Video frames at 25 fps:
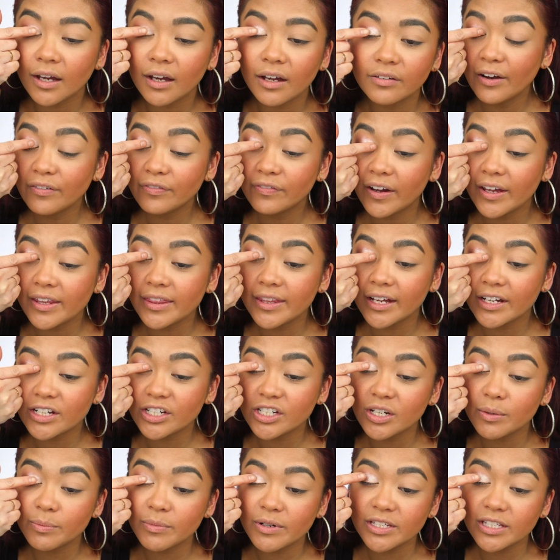I find that
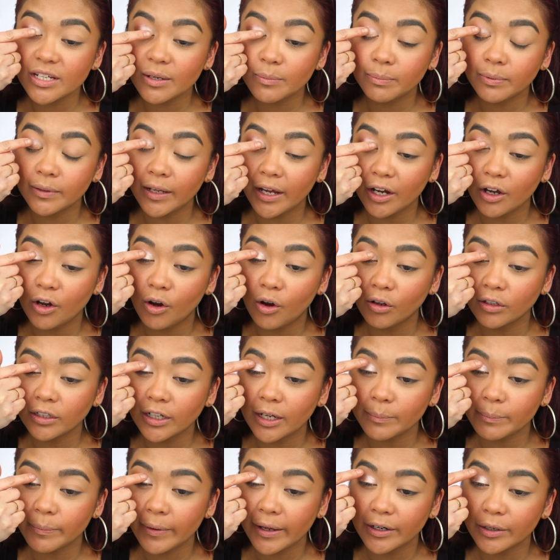shimmers apply a whole
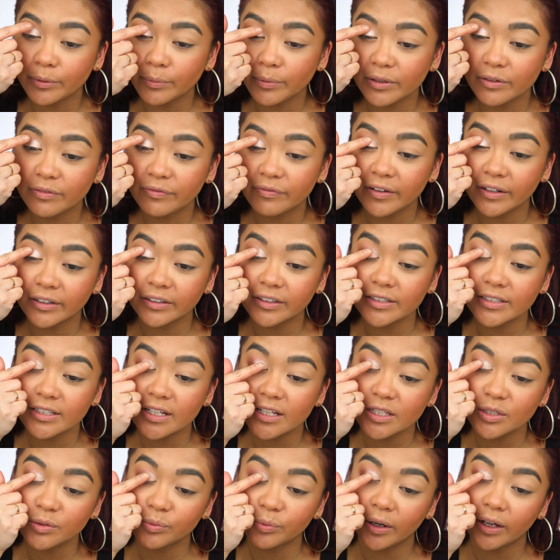lot better with fingers
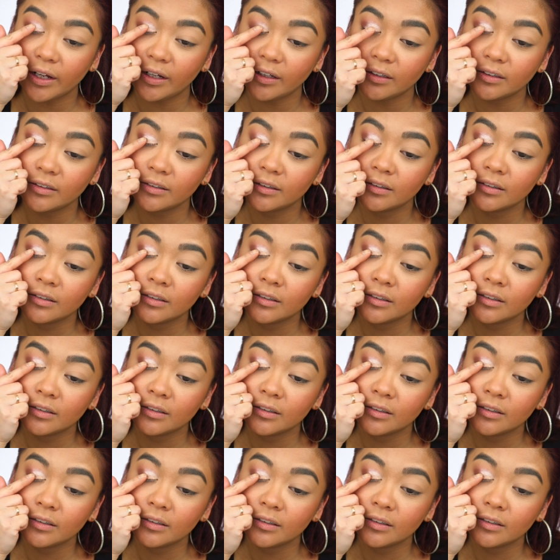as well.